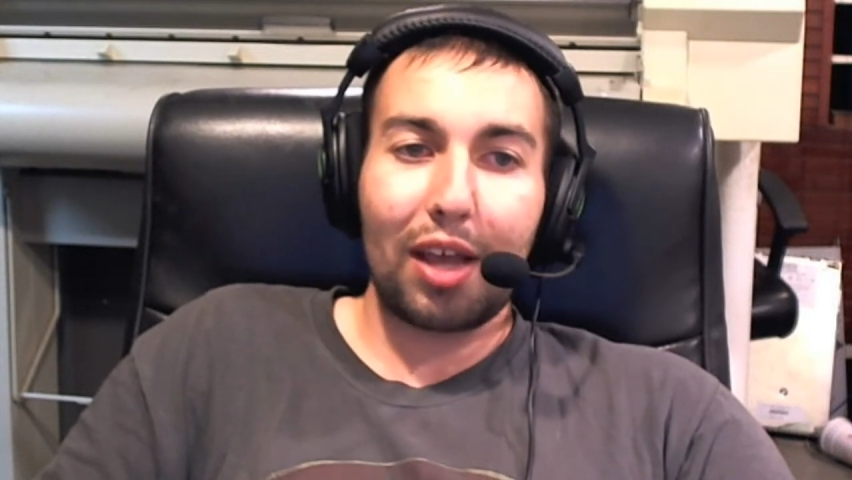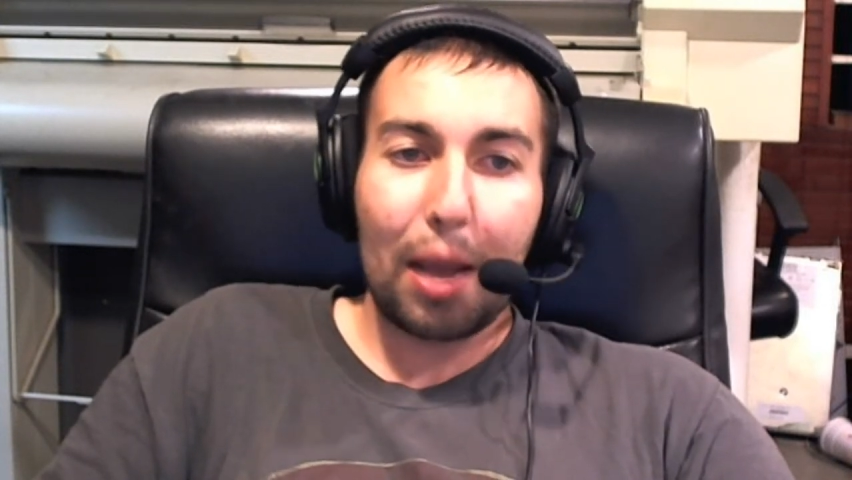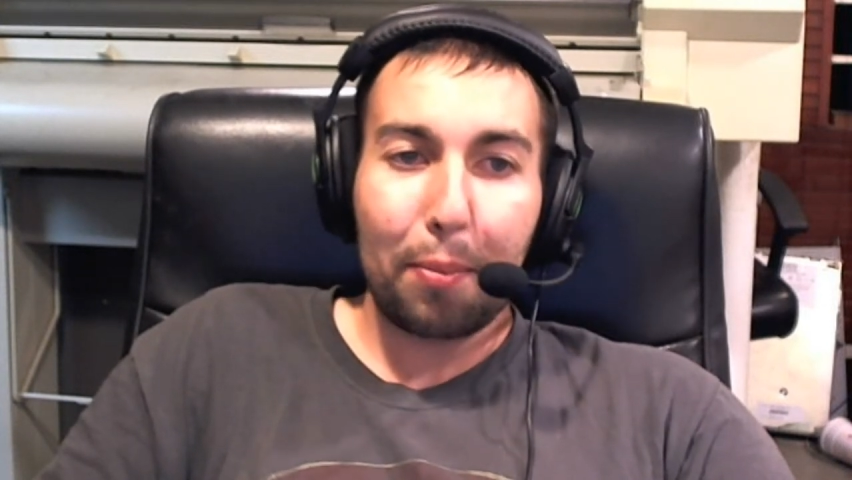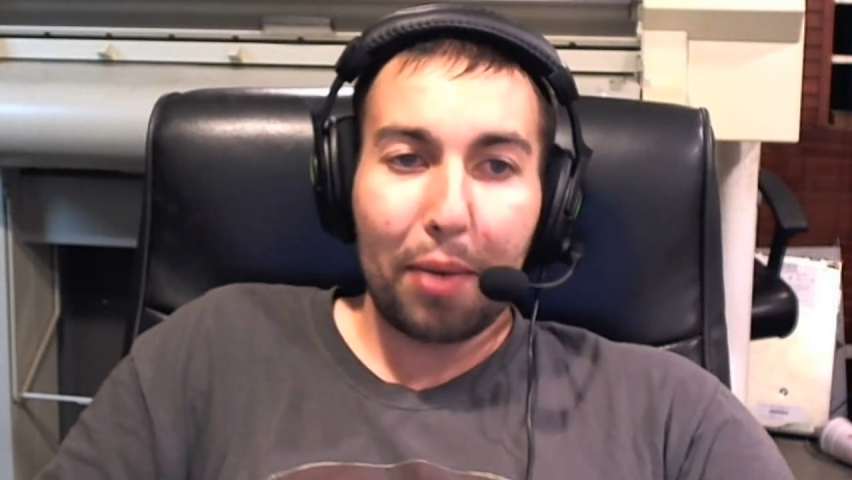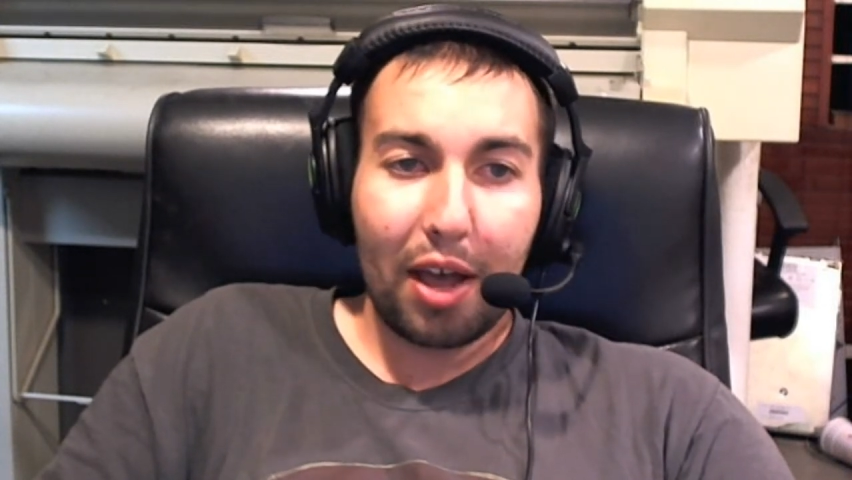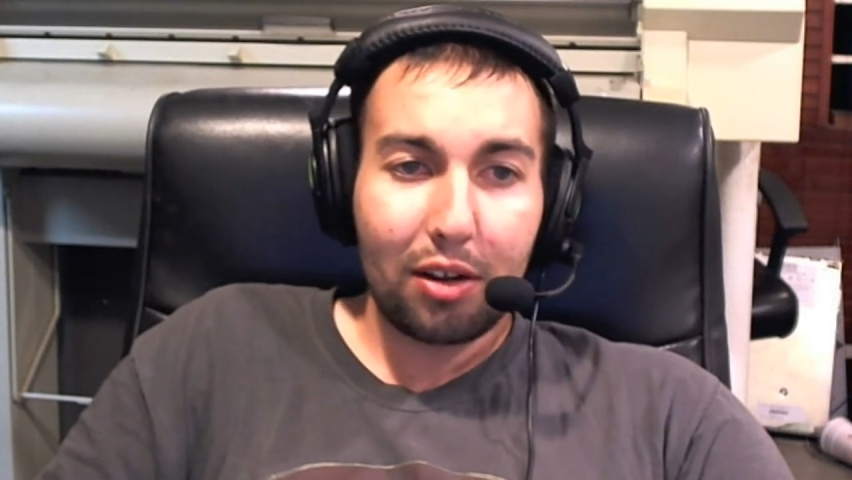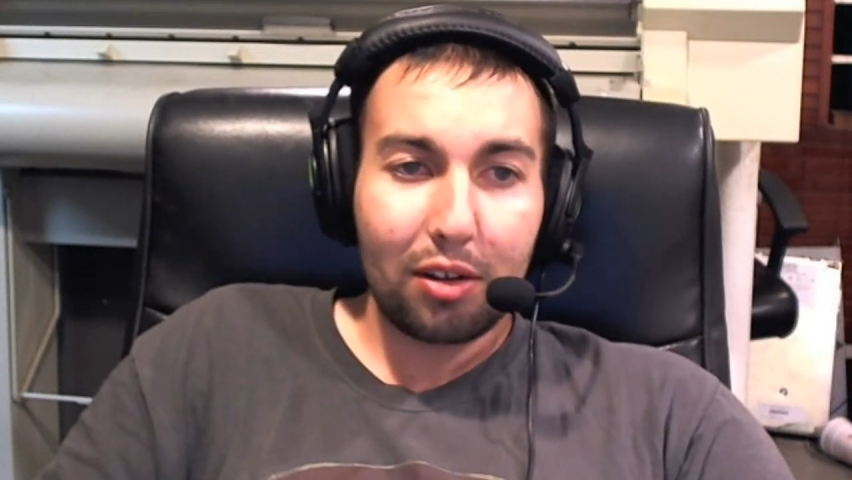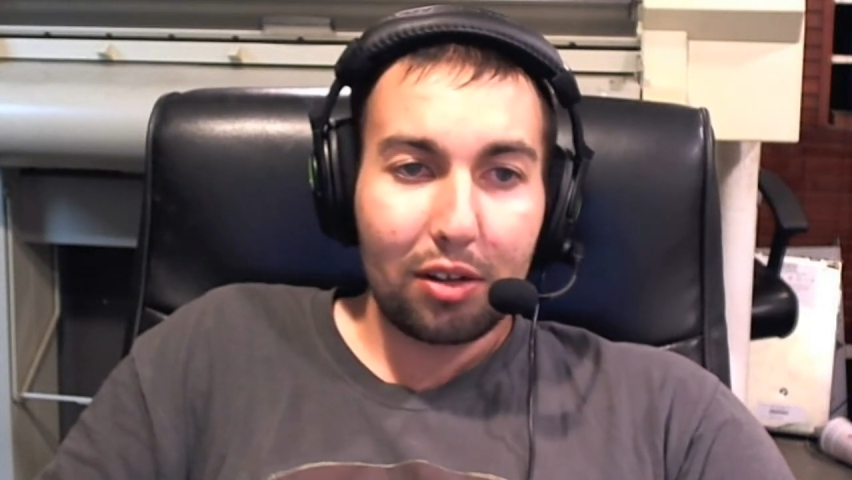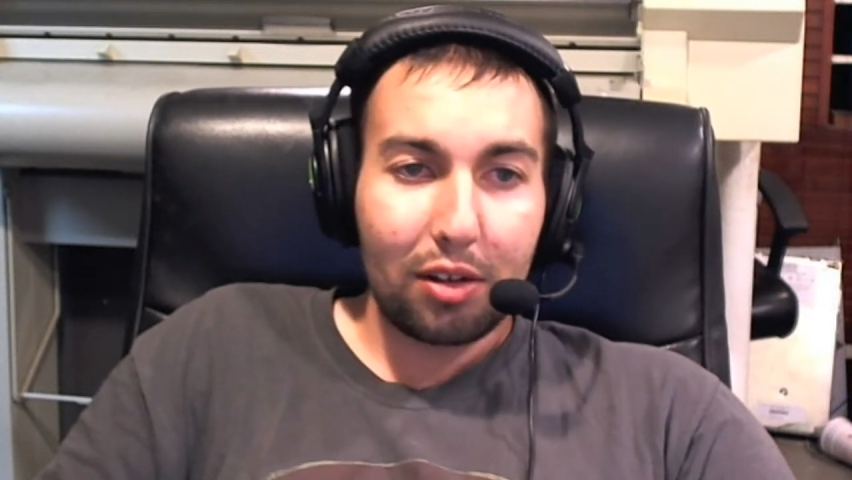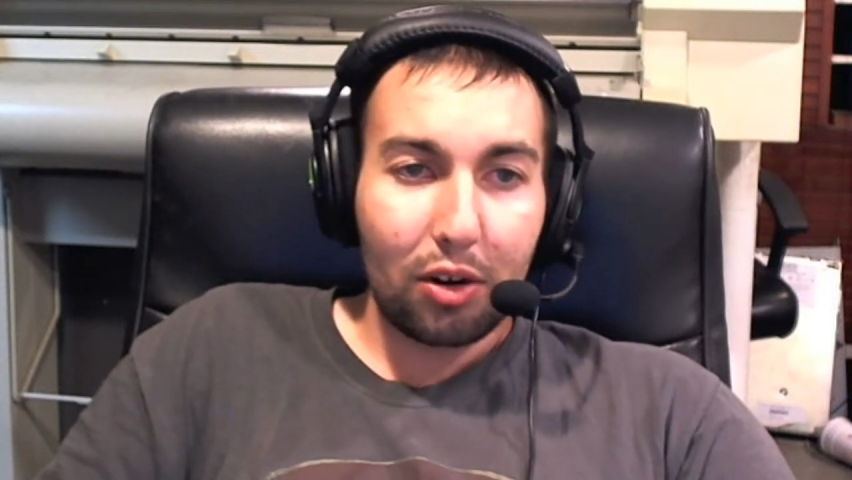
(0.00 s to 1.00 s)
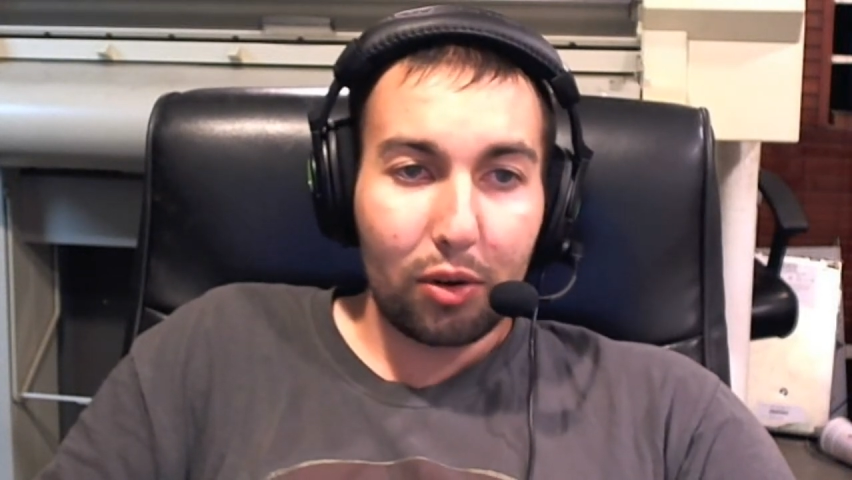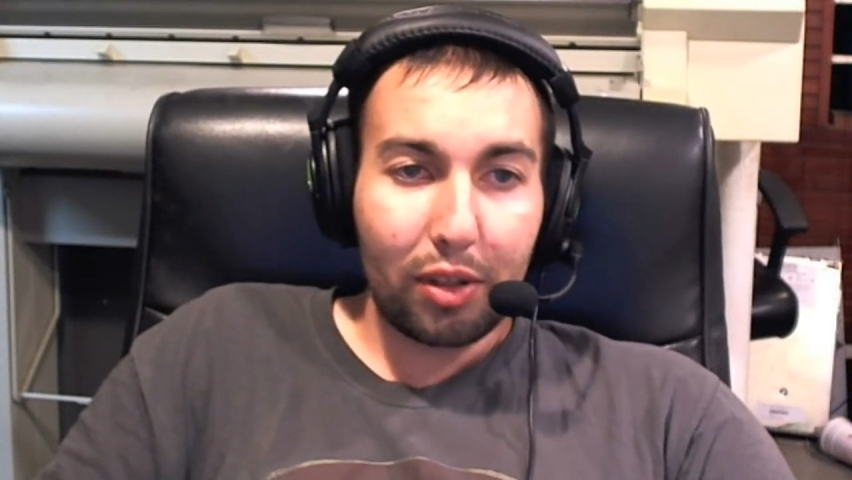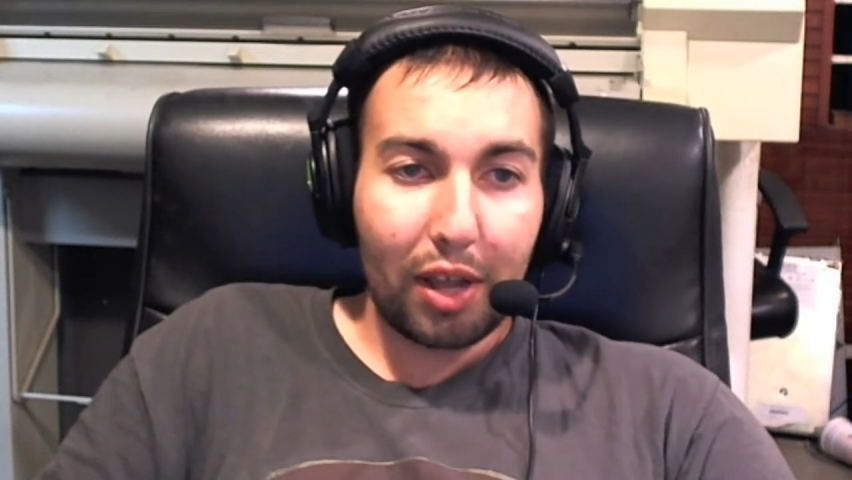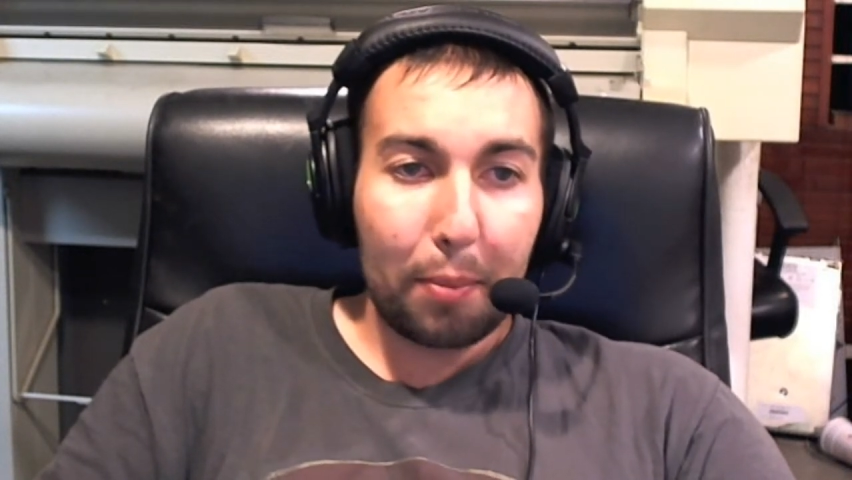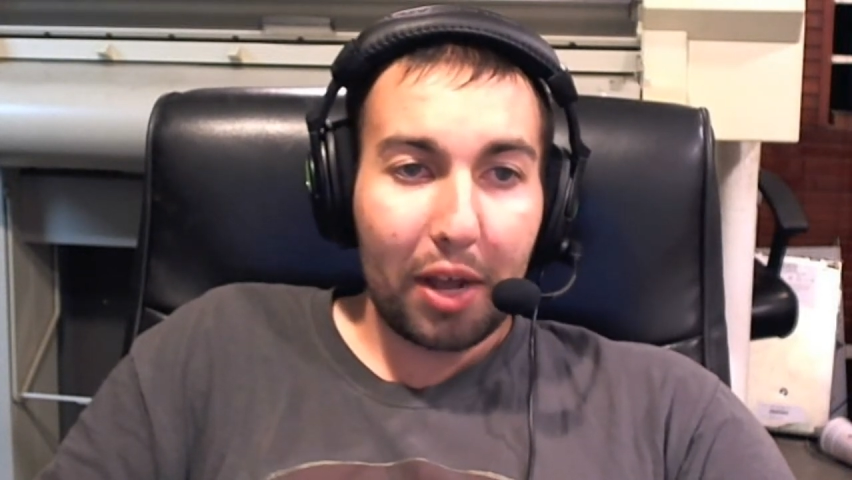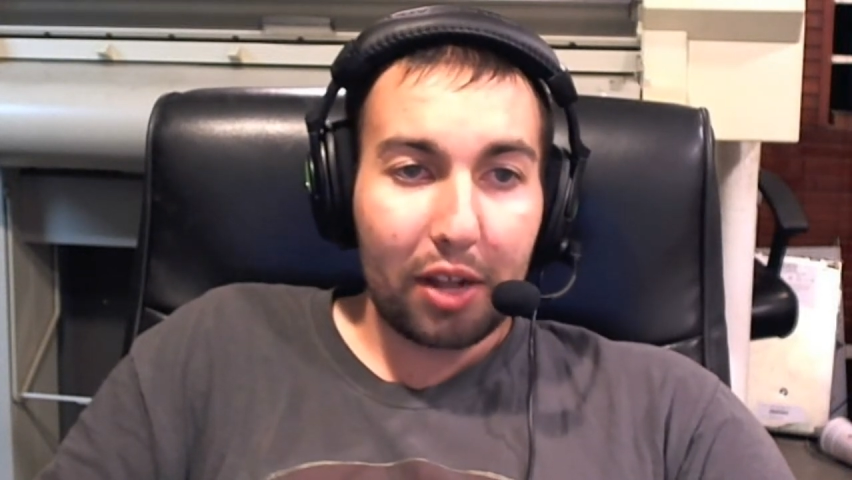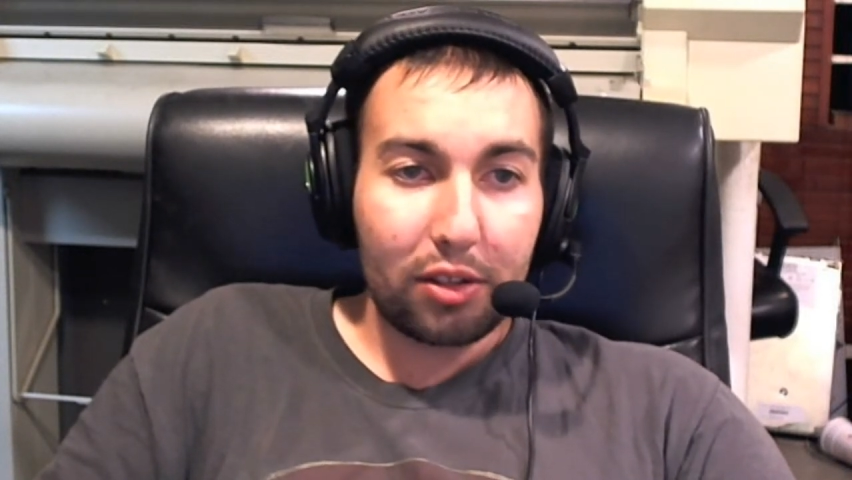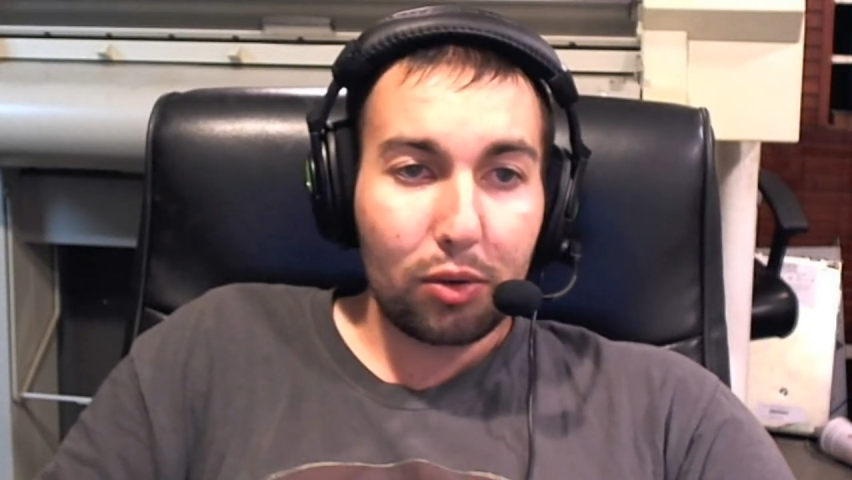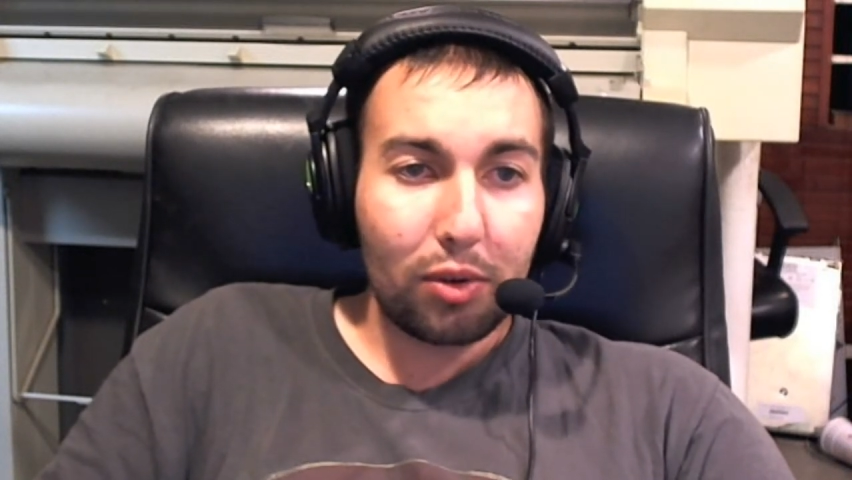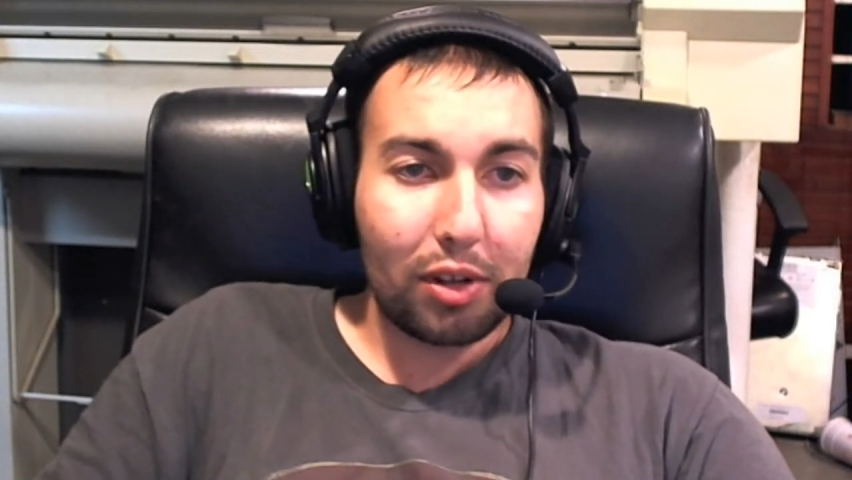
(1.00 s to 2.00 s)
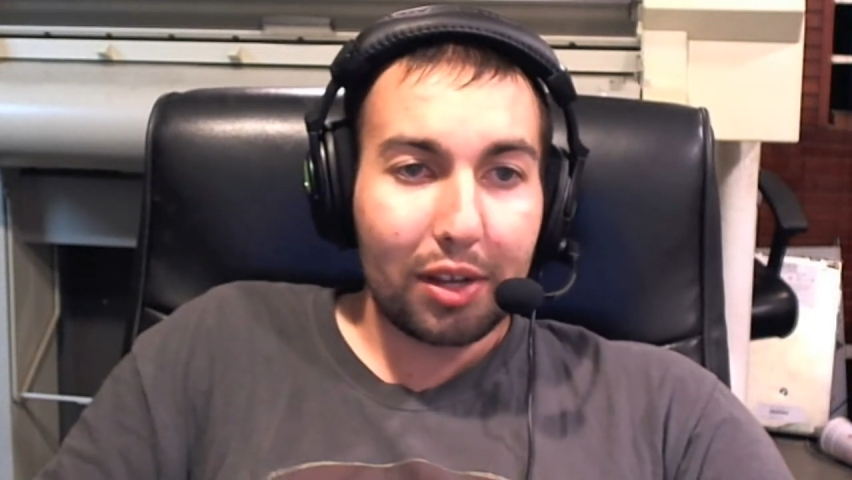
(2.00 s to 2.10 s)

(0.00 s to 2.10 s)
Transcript: iPad or the iPad 2?